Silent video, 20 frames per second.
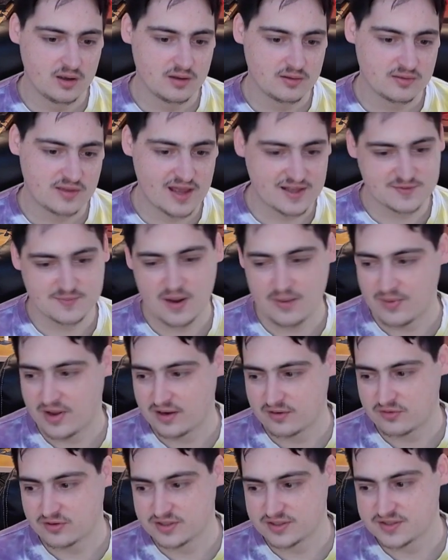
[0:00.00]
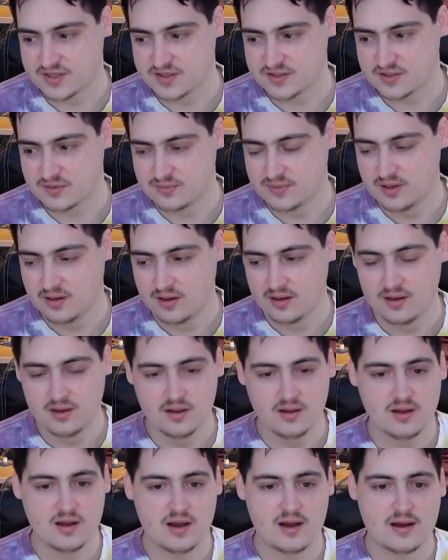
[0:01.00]
that's my main criticism.
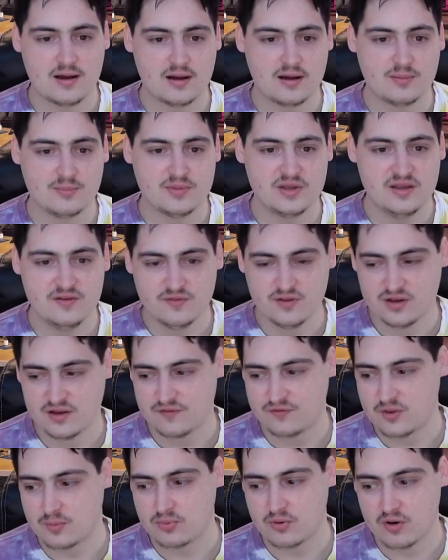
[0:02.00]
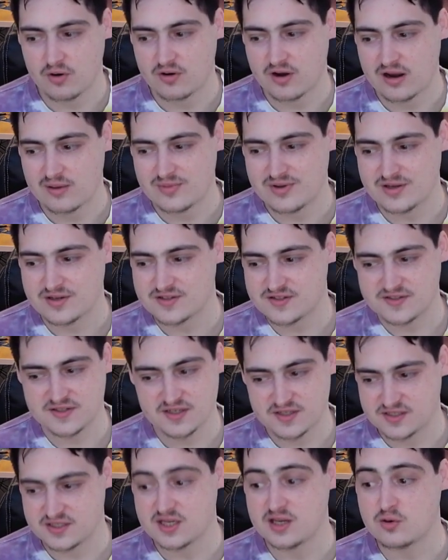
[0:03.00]
Even if the program is
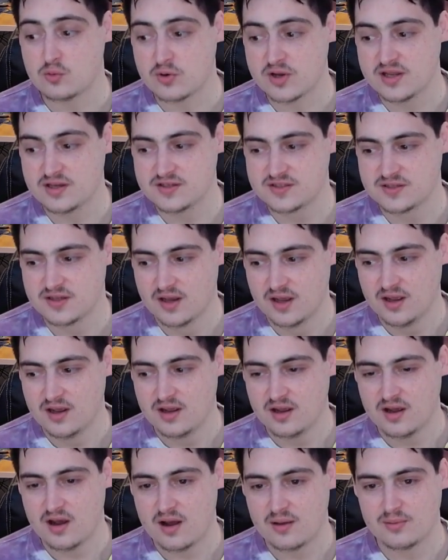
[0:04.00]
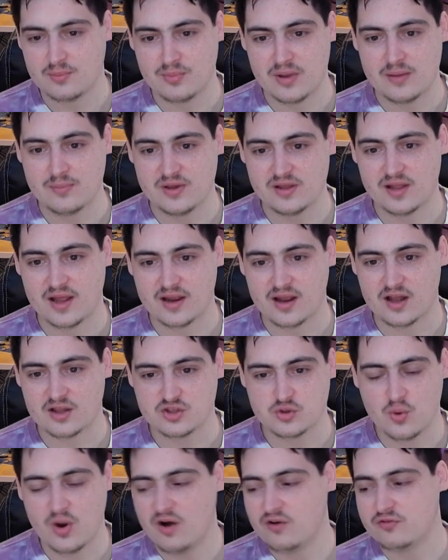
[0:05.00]
16 weeks, maybe like a
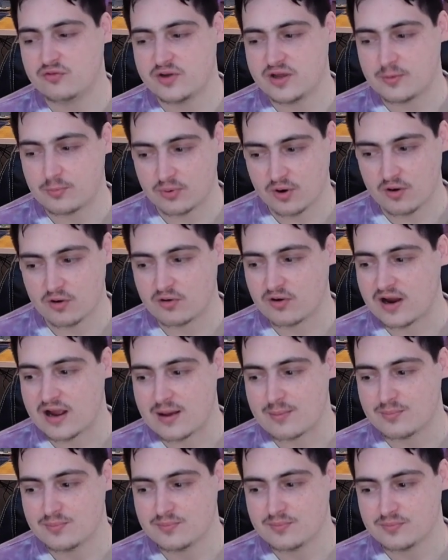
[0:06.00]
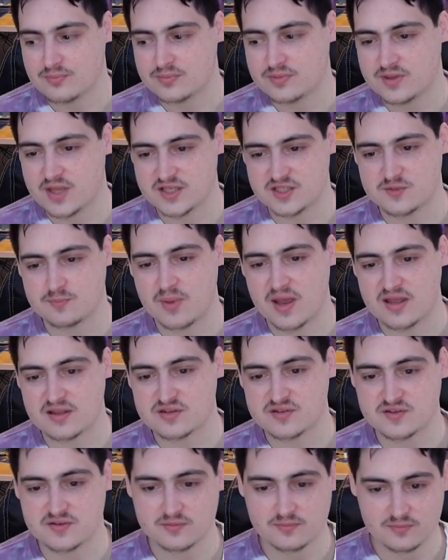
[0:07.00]
12-week program that
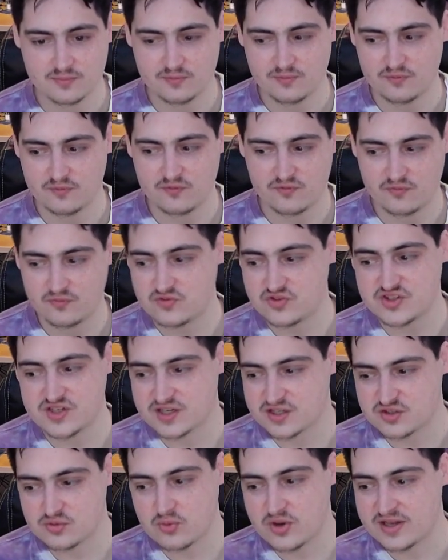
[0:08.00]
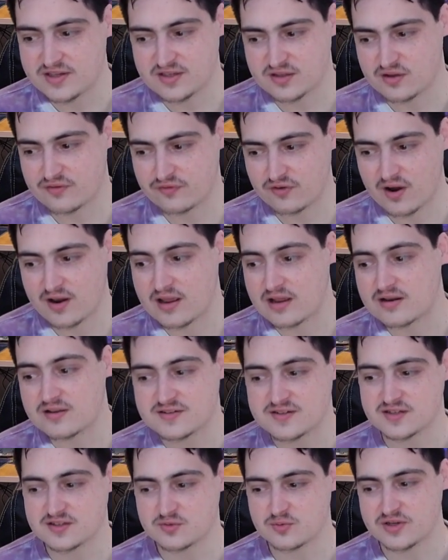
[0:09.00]
spends 6 weeks in the front end and
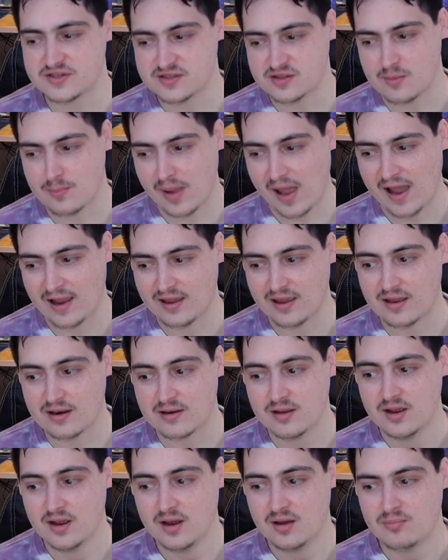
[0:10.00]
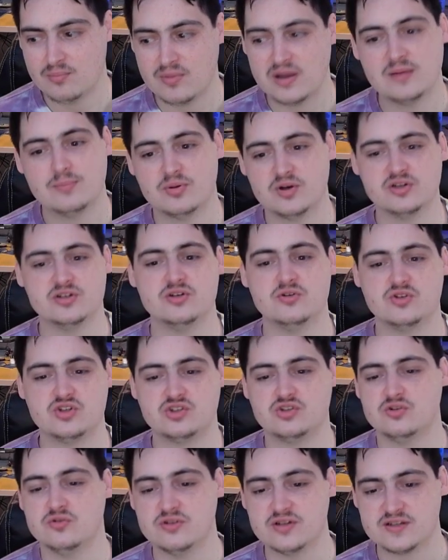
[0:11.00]
6 weeks in the back end may produce
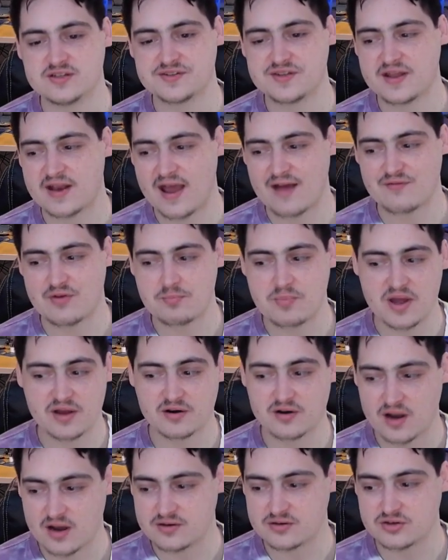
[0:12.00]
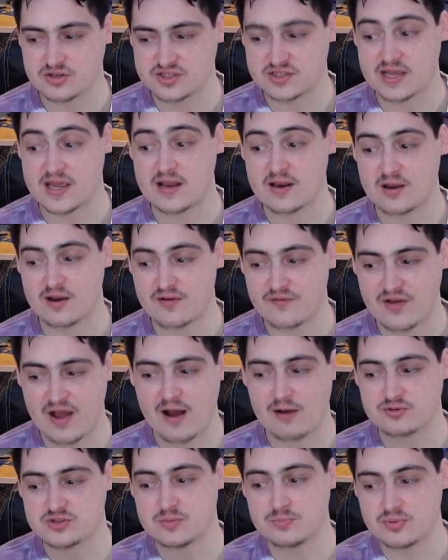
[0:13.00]
students that have a better understanding of
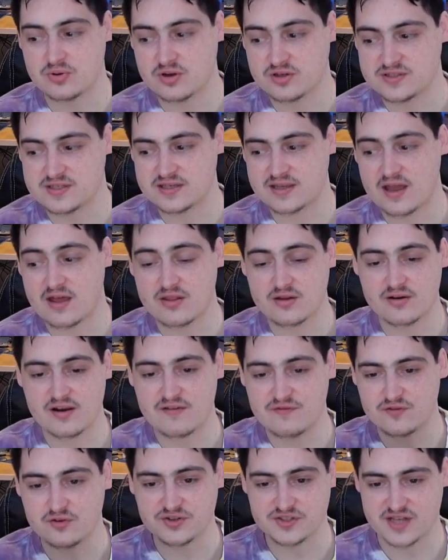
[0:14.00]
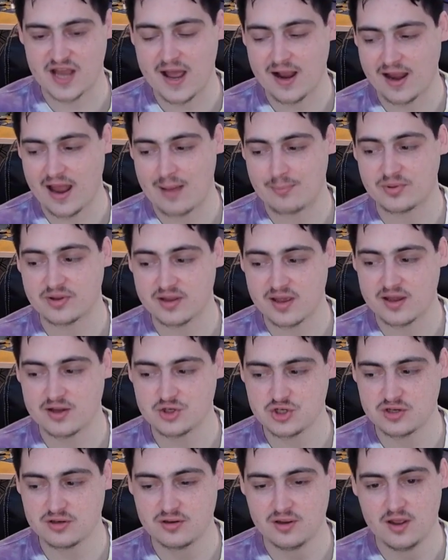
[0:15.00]
how to put together a full stack
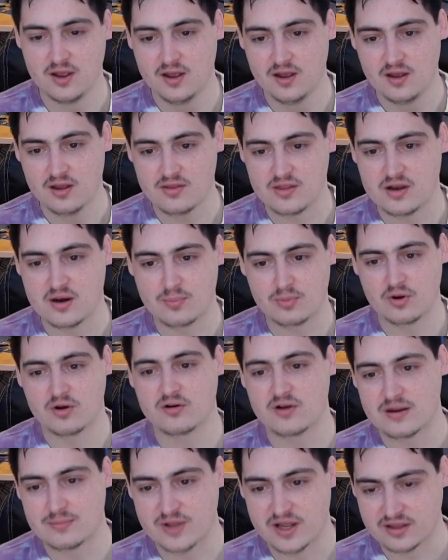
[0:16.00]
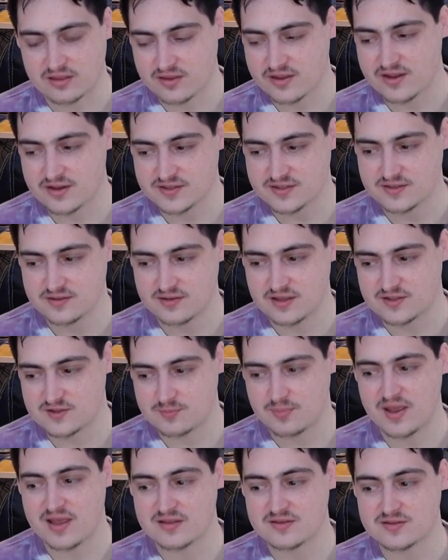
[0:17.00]
application than a program like this that
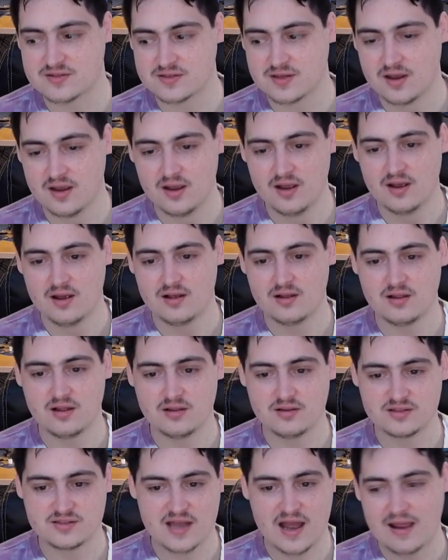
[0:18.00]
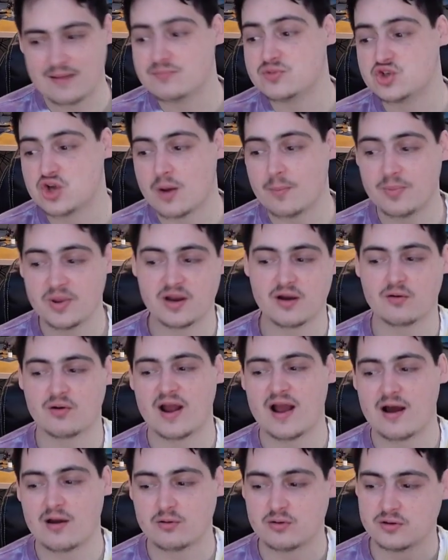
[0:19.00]
spends time jumping
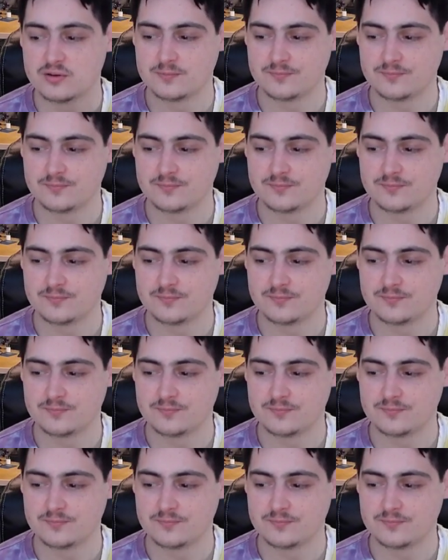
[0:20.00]
around.